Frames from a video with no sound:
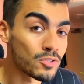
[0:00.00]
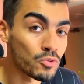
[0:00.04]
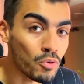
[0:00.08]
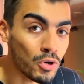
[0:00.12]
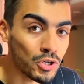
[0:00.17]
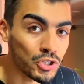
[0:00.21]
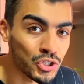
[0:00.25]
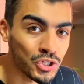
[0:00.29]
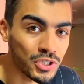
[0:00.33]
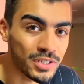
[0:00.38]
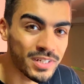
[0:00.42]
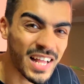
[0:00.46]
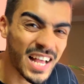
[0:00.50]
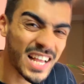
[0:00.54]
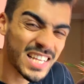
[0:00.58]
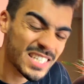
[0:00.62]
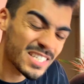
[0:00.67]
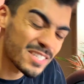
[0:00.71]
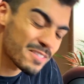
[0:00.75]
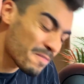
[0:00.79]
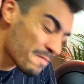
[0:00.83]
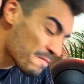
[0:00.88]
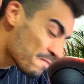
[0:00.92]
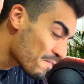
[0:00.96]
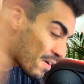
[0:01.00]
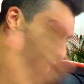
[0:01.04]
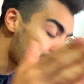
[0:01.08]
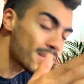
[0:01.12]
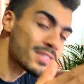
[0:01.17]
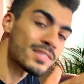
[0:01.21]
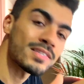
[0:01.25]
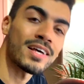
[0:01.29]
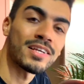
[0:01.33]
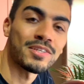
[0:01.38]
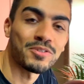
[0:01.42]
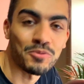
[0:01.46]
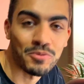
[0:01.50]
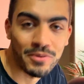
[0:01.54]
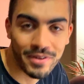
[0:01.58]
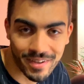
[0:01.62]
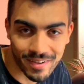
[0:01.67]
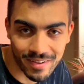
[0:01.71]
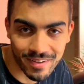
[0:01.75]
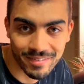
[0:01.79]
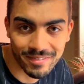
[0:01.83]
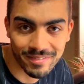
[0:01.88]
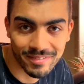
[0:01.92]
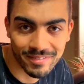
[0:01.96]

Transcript: questions as fast as you can.